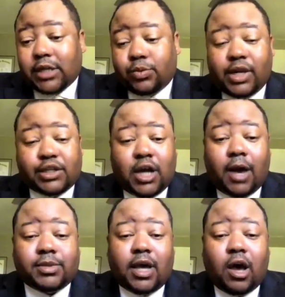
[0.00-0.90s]
We need
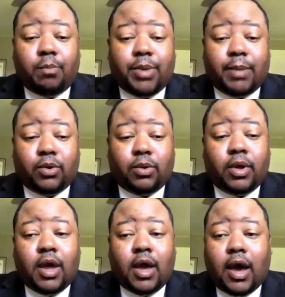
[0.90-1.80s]
jobs to help people
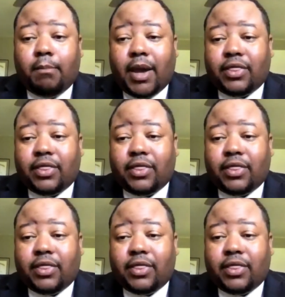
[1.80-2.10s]
make